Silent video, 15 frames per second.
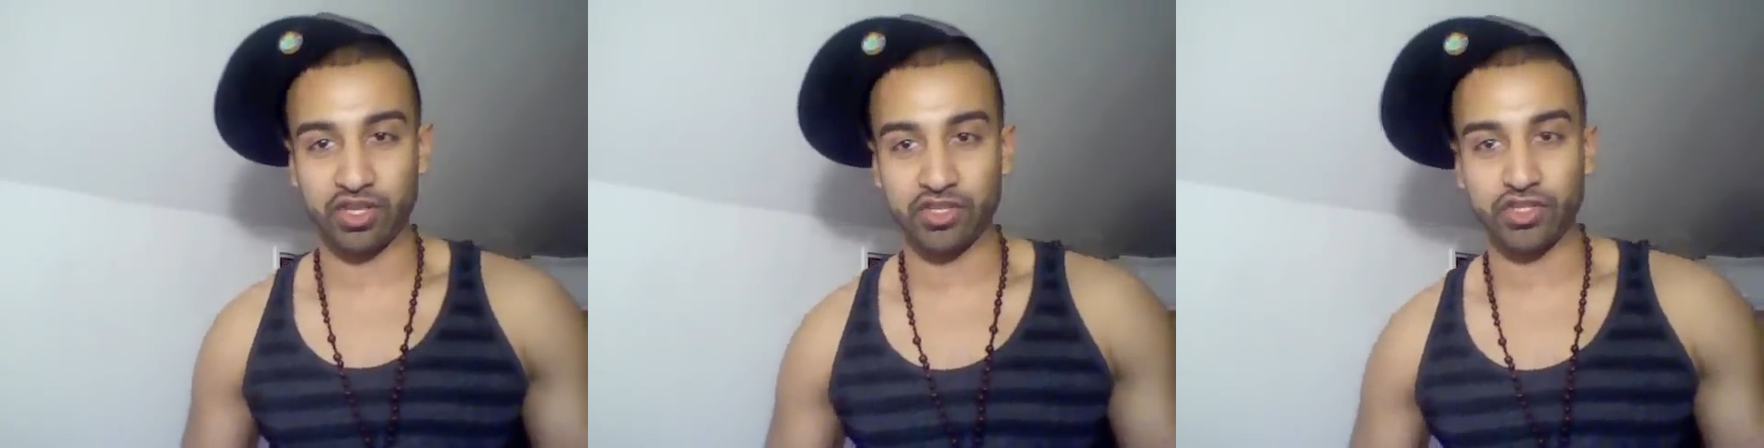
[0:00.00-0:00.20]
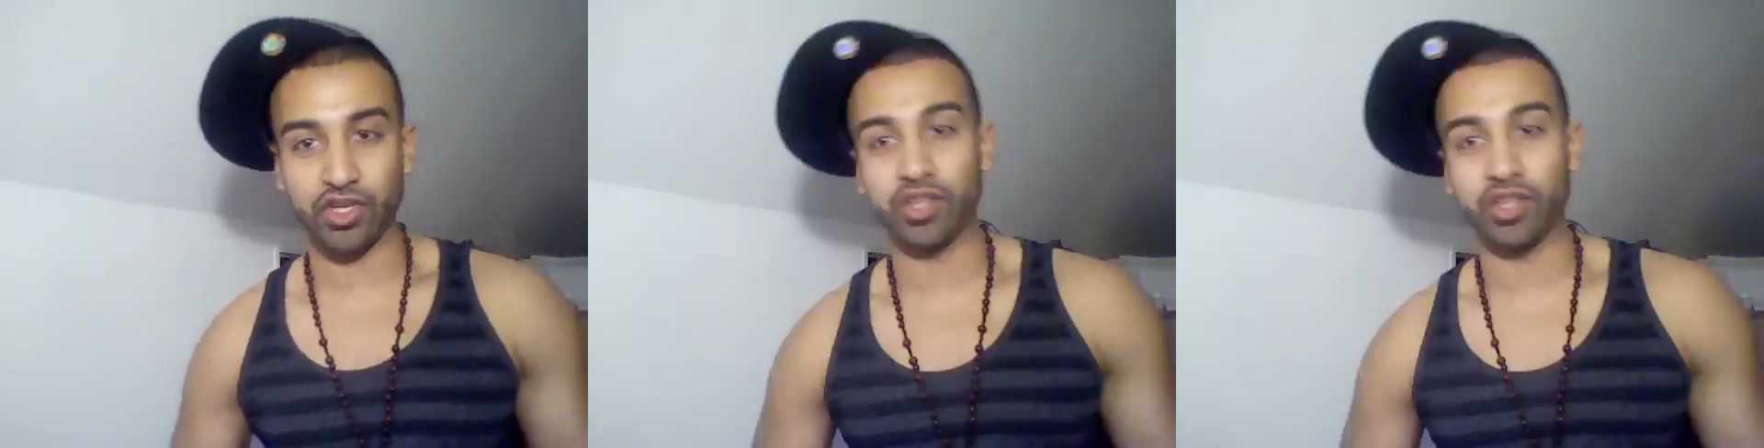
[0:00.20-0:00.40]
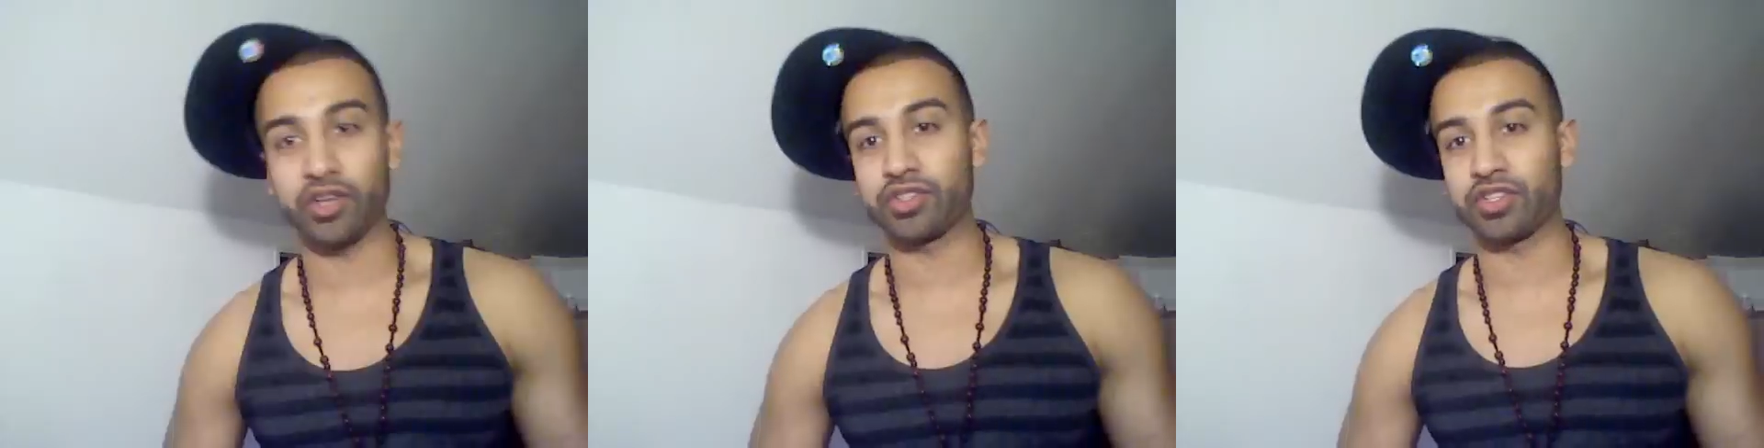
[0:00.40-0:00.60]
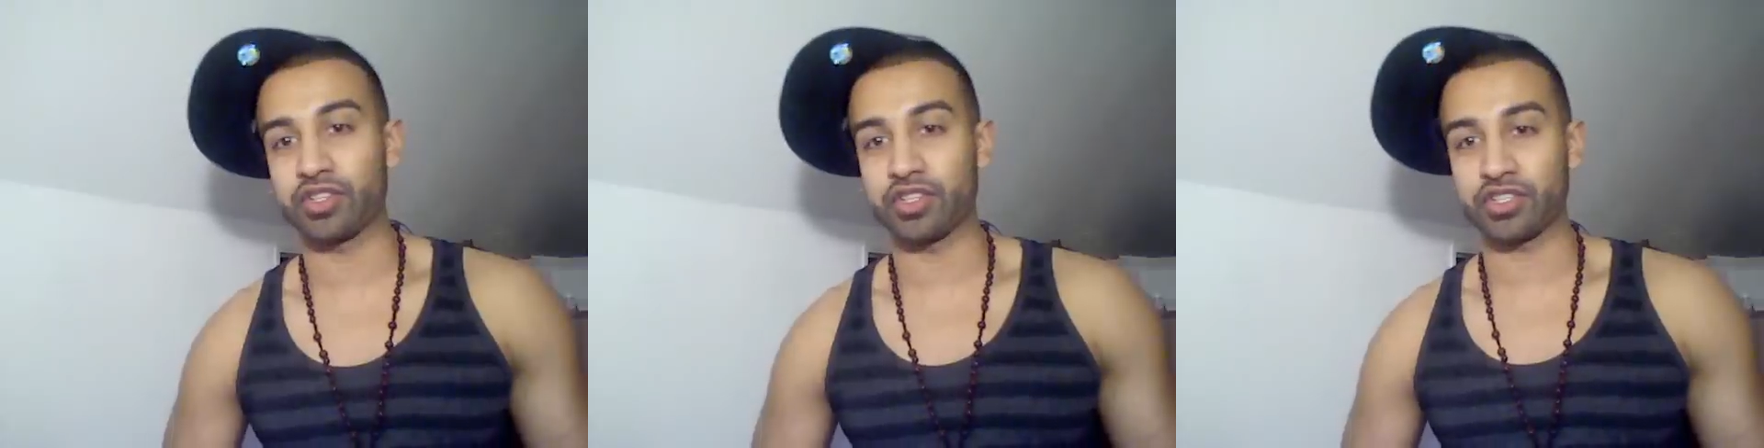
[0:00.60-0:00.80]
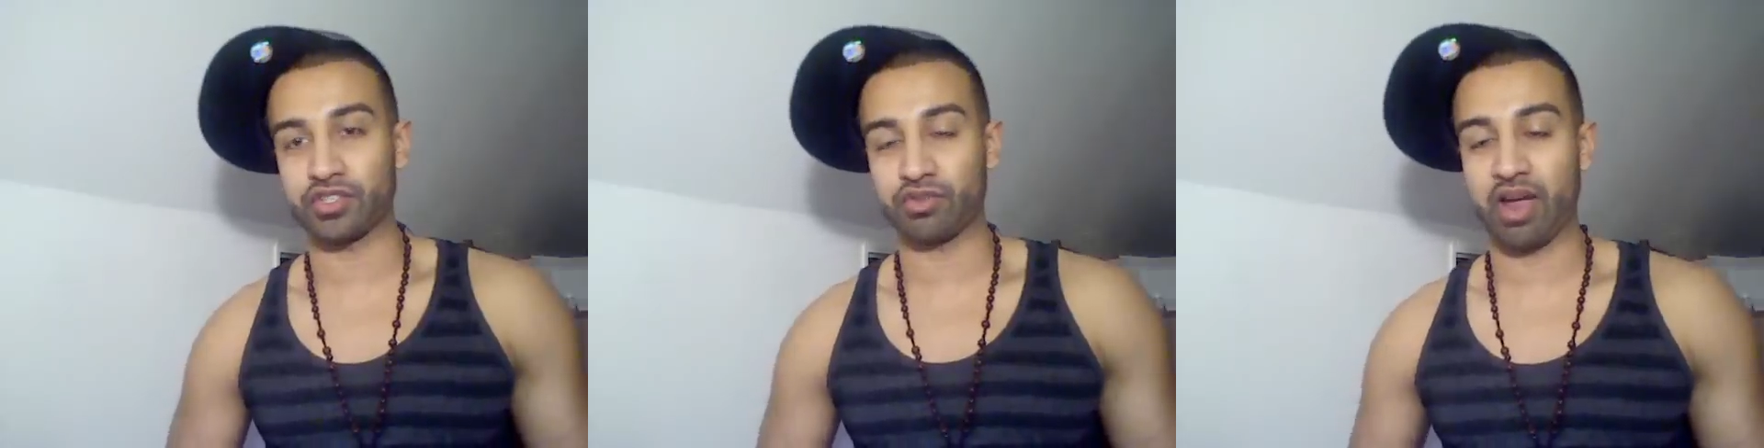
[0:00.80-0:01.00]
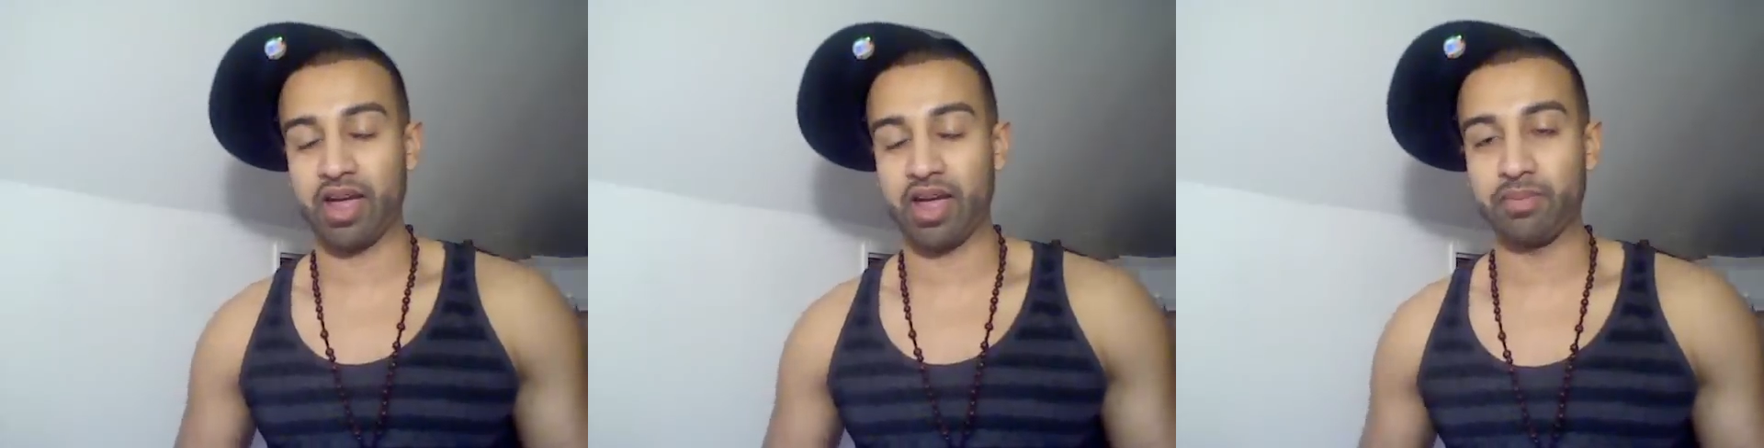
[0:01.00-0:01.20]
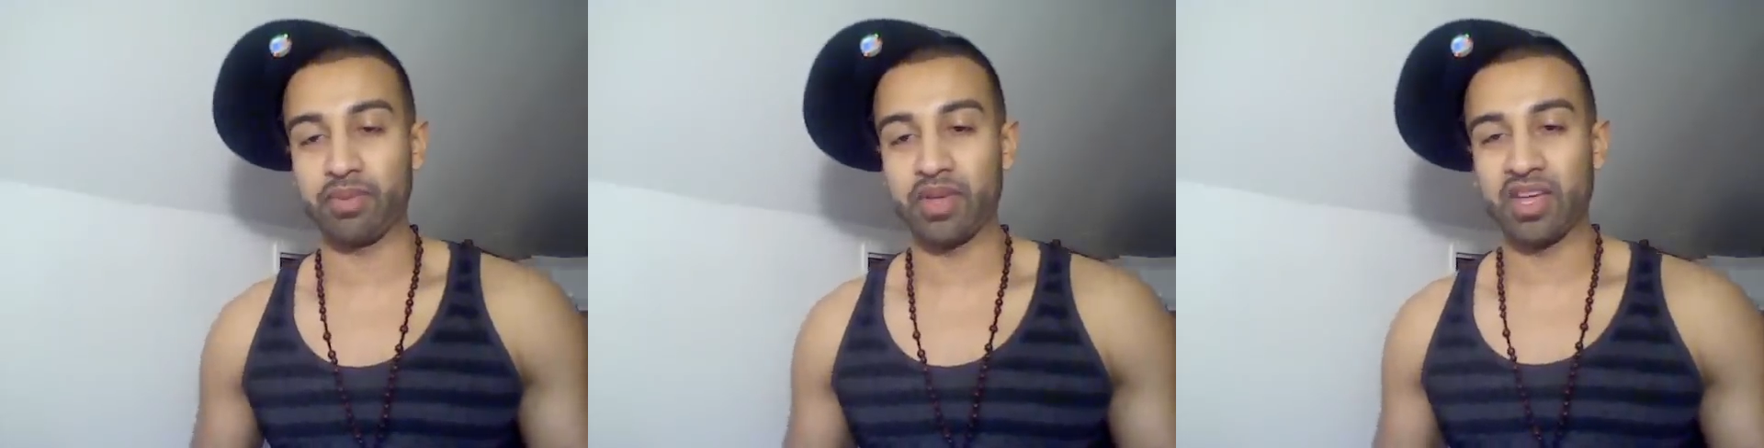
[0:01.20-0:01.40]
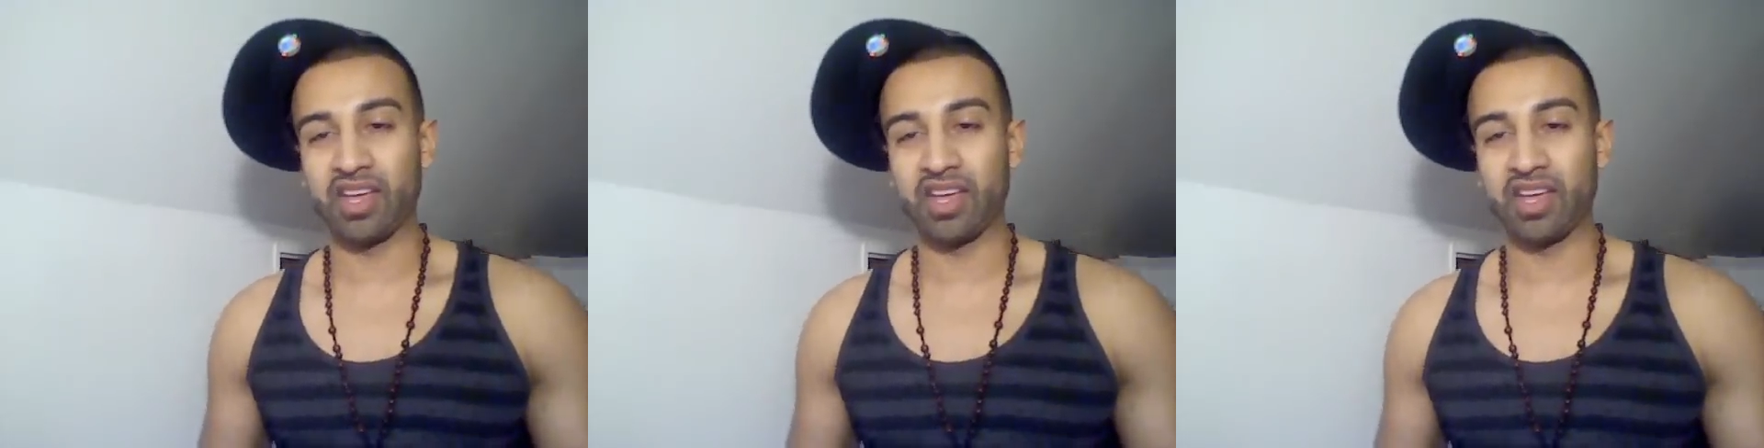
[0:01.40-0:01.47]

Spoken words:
each other to describe,